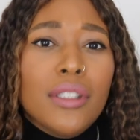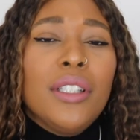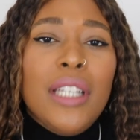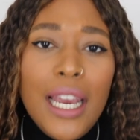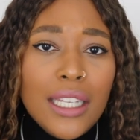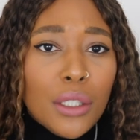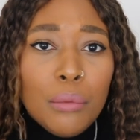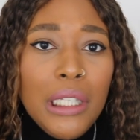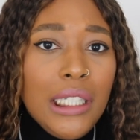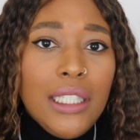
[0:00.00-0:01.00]
so yeah it's
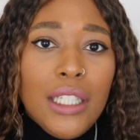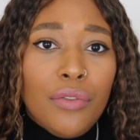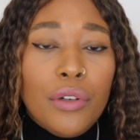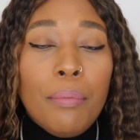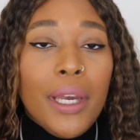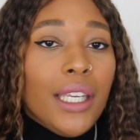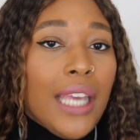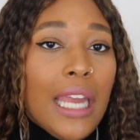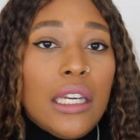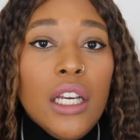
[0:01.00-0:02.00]
completely different but
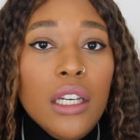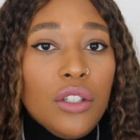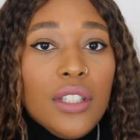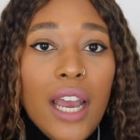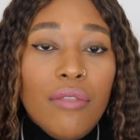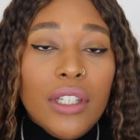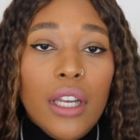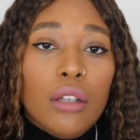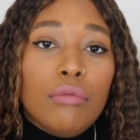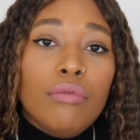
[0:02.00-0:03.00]
again just having
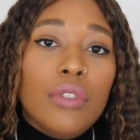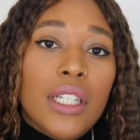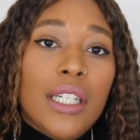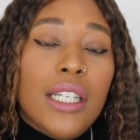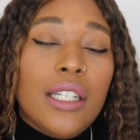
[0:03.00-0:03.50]
like a really